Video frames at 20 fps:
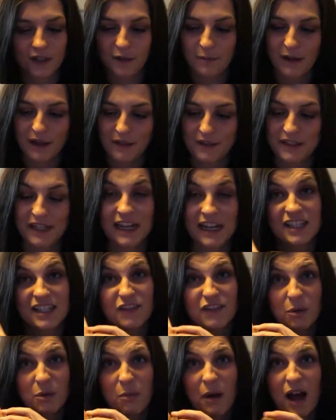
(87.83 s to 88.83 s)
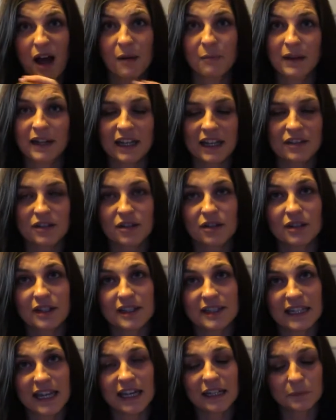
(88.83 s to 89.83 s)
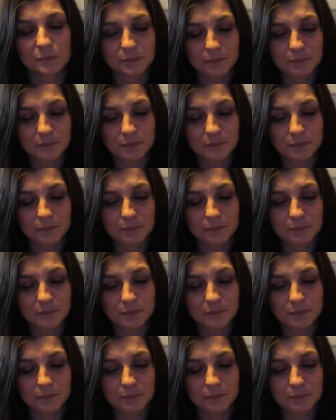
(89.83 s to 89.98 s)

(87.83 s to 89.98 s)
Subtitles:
about the size of your palm, I guess you could say.